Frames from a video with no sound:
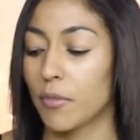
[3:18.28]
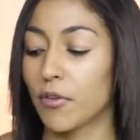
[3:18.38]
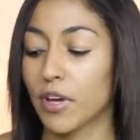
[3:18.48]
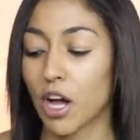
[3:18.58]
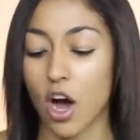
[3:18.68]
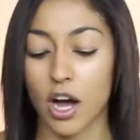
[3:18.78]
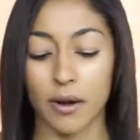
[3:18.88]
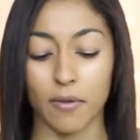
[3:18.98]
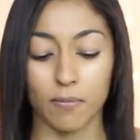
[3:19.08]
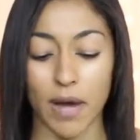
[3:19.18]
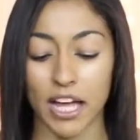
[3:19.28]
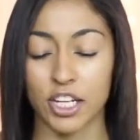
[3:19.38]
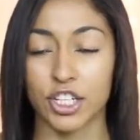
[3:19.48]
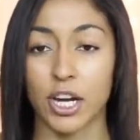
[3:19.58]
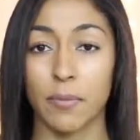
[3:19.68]
moving on,
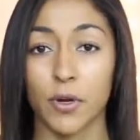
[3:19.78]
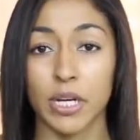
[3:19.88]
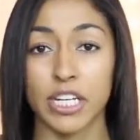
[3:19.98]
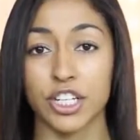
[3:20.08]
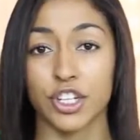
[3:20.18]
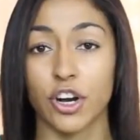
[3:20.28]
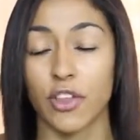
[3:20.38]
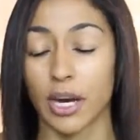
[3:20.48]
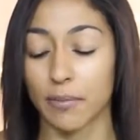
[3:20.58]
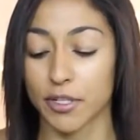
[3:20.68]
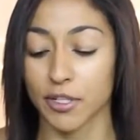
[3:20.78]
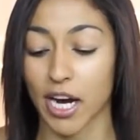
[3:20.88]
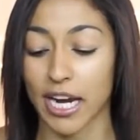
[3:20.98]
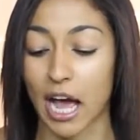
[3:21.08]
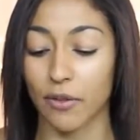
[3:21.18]
my shampoo and conditioner that I'm using
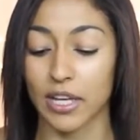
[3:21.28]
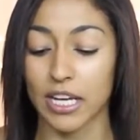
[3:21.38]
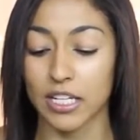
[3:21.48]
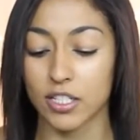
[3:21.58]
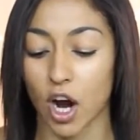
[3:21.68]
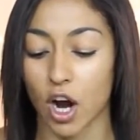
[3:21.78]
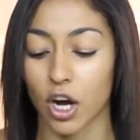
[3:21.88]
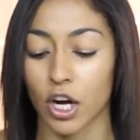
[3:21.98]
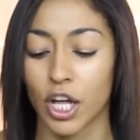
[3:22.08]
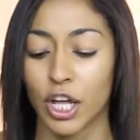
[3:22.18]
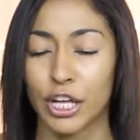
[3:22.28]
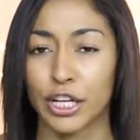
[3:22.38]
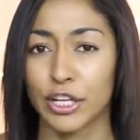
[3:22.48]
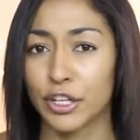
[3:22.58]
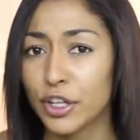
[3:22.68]
right now, these are
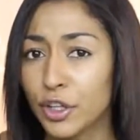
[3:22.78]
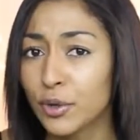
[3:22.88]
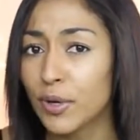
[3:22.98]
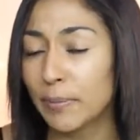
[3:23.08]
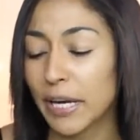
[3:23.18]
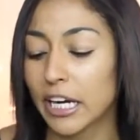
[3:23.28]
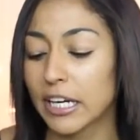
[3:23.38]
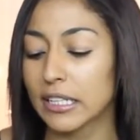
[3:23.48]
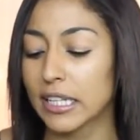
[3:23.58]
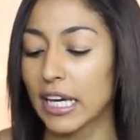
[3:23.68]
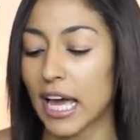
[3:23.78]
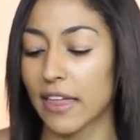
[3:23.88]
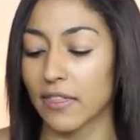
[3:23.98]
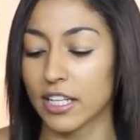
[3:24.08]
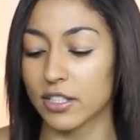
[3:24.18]
new apparently,
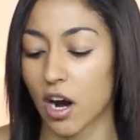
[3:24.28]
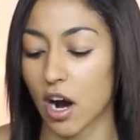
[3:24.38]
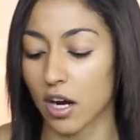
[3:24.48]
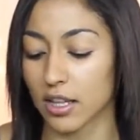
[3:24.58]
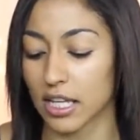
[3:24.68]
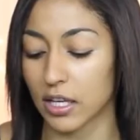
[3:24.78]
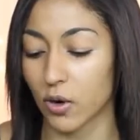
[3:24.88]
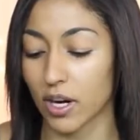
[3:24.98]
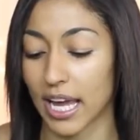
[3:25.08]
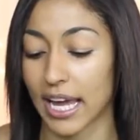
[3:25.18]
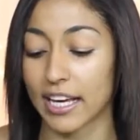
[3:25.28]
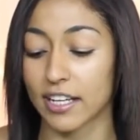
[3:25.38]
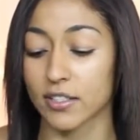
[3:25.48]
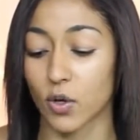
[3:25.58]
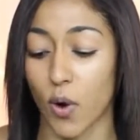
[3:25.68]
and these are the
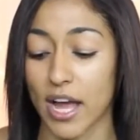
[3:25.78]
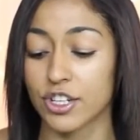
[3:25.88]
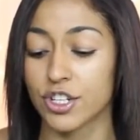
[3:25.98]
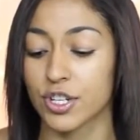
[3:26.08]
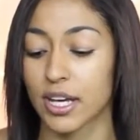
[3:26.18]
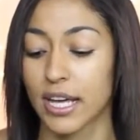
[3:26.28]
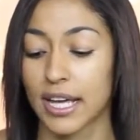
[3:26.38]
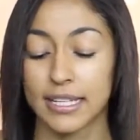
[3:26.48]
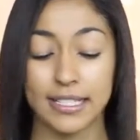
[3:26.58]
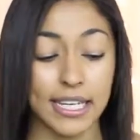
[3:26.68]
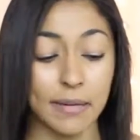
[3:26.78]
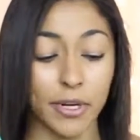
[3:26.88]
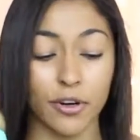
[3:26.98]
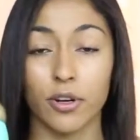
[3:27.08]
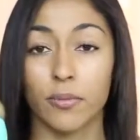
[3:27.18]
Organics Quenched Sea
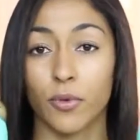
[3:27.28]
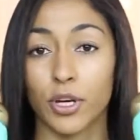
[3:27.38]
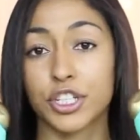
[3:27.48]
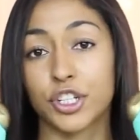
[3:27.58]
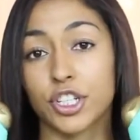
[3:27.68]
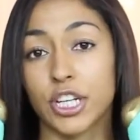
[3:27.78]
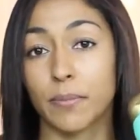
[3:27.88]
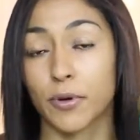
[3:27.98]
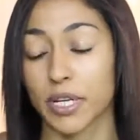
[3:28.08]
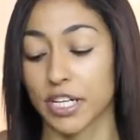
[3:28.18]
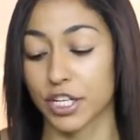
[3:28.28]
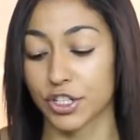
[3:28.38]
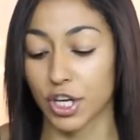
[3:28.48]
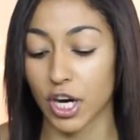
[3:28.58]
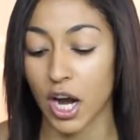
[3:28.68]
Mineral Moisture Shampoo and
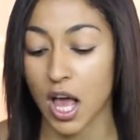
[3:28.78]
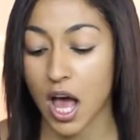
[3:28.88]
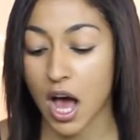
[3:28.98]
Conditioner.